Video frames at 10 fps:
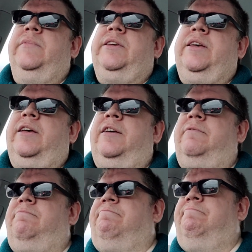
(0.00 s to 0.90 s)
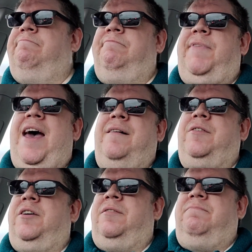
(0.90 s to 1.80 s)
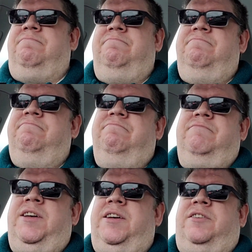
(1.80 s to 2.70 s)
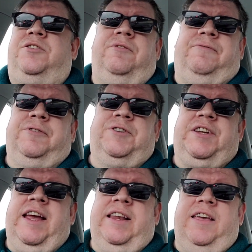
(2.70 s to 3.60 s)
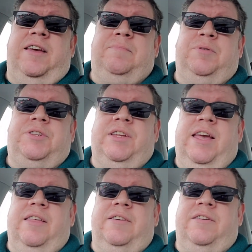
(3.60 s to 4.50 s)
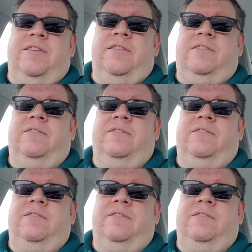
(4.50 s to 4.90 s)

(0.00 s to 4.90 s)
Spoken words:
Have a good first aid kit put together.